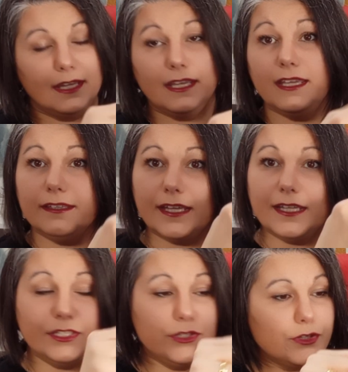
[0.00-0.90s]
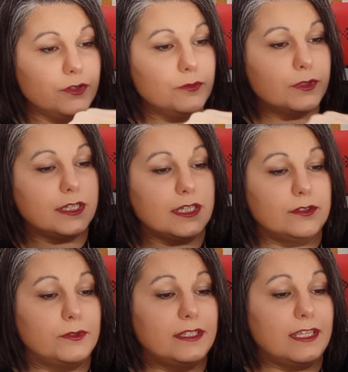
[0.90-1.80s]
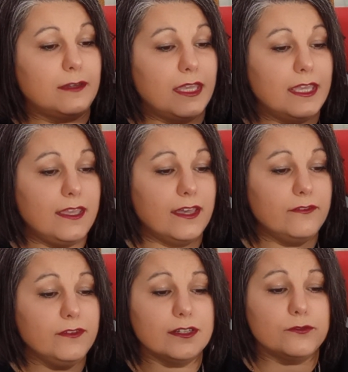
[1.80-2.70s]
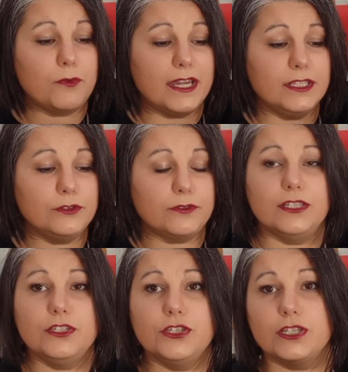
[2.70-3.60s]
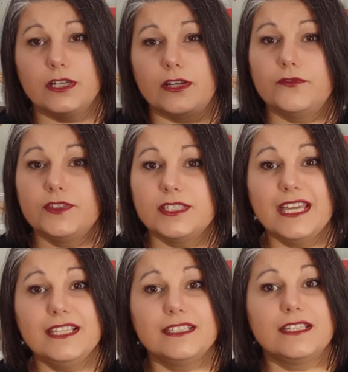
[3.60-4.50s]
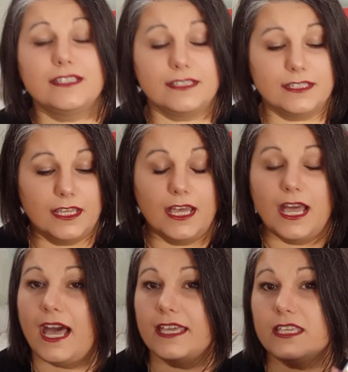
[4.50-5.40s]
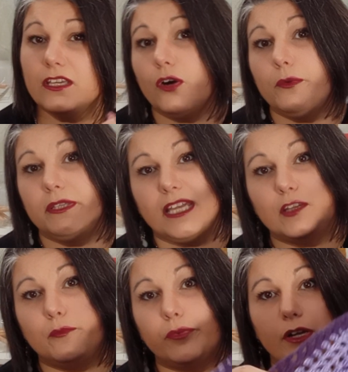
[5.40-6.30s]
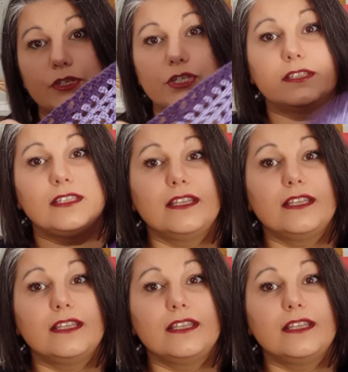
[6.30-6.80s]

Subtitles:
and I enjoy working with them. And having a wide range of sizes, I can go with any project.